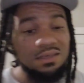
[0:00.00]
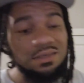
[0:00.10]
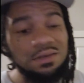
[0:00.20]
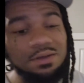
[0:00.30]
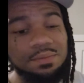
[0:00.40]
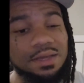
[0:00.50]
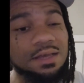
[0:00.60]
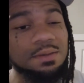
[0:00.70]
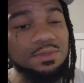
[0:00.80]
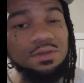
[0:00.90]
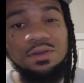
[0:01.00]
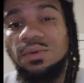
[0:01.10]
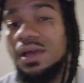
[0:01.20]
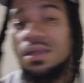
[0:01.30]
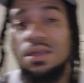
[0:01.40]
She know them M's on the
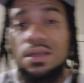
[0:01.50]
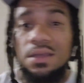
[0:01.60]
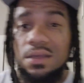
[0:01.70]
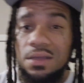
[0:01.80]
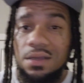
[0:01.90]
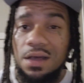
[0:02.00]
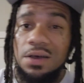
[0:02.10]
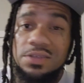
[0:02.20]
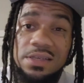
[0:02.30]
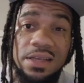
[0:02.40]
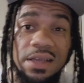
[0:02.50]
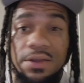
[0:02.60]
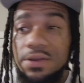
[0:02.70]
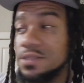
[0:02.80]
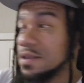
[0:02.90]
way. All she
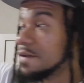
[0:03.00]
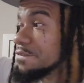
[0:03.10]
hearing is,